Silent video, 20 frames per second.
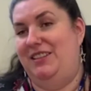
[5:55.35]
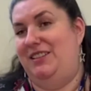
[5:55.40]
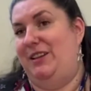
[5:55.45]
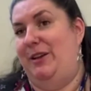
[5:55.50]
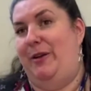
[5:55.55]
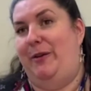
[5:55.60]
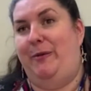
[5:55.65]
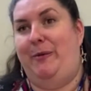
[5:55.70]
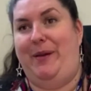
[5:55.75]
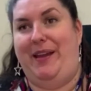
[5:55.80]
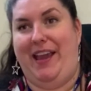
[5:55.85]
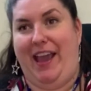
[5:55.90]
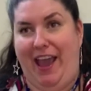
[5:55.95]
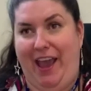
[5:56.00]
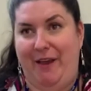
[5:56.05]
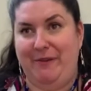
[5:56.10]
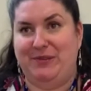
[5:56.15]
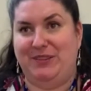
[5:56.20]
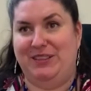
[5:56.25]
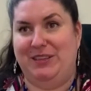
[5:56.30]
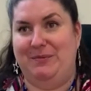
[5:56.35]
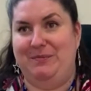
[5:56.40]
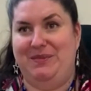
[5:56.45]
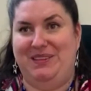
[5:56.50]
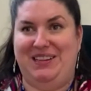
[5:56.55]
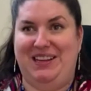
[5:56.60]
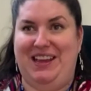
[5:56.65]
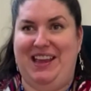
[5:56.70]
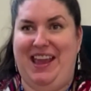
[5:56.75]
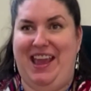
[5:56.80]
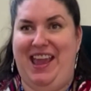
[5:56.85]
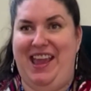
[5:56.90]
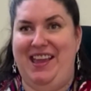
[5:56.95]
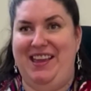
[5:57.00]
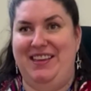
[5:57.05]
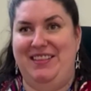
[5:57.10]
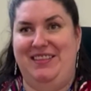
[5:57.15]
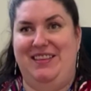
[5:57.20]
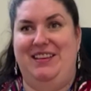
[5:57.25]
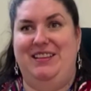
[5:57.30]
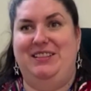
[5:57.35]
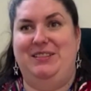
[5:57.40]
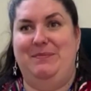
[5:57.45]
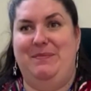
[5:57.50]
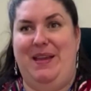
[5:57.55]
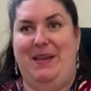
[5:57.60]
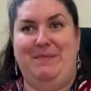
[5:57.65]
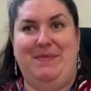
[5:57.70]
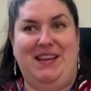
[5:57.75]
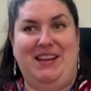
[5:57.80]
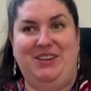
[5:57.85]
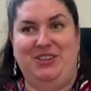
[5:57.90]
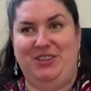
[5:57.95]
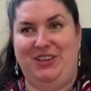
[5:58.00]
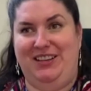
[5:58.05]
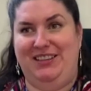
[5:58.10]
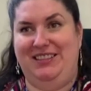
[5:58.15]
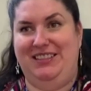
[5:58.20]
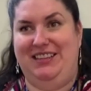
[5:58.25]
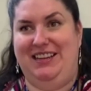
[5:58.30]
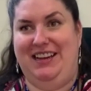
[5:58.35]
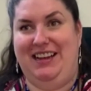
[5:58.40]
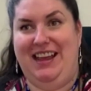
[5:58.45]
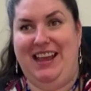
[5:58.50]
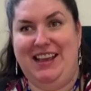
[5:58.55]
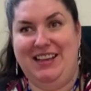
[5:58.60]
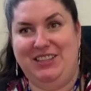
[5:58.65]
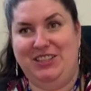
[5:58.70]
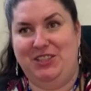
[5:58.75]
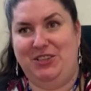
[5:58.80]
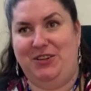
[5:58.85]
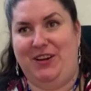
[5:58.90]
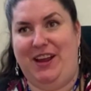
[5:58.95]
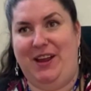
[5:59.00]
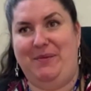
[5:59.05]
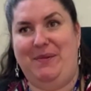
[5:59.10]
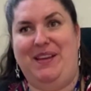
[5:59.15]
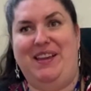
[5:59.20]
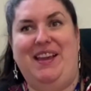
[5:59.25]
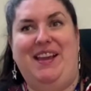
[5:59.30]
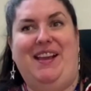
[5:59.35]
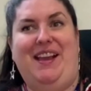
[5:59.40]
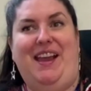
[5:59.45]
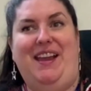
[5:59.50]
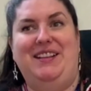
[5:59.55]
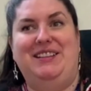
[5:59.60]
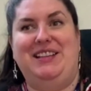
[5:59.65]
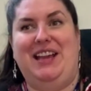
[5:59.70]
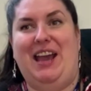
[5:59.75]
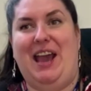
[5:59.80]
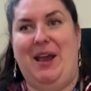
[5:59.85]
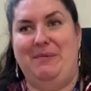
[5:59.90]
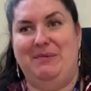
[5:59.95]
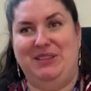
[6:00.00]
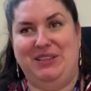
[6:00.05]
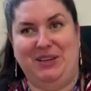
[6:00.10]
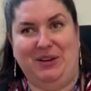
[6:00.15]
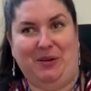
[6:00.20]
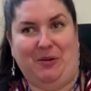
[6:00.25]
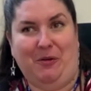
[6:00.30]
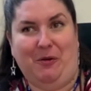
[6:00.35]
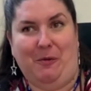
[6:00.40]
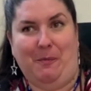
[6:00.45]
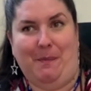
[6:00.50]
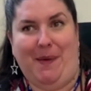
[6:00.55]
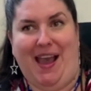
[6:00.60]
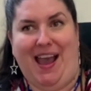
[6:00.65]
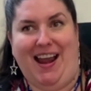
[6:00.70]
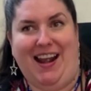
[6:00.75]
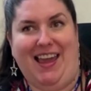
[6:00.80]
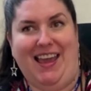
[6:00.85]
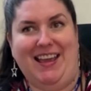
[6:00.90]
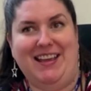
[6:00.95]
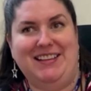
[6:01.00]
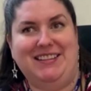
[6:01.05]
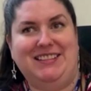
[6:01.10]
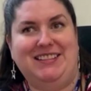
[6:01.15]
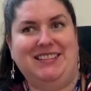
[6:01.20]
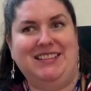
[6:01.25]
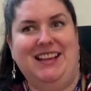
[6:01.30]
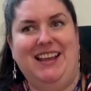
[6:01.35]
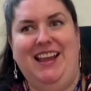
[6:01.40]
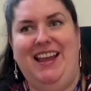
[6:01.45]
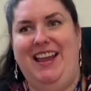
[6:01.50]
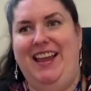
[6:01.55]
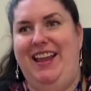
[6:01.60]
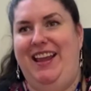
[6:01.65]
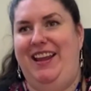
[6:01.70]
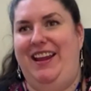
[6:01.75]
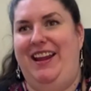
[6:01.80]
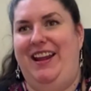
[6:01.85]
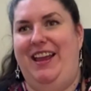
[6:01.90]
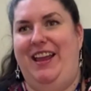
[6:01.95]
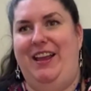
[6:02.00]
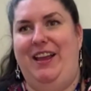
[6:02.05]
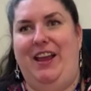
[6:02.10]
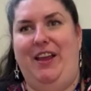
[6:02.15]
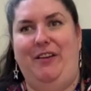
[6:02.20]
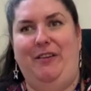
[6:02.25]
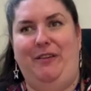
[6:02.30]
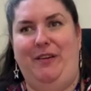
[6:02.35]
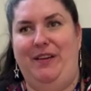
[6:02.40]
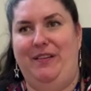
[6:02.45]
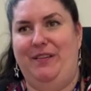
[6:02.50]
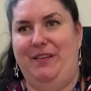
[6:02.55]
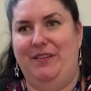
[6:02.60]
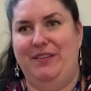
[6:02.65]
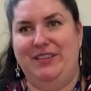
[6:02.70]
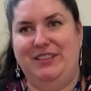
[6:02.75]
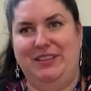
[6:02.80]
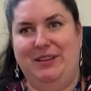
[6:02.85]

So if we have somebody here that's maybe interested in history, we could go to Hampton Court Palace. You know, if we've got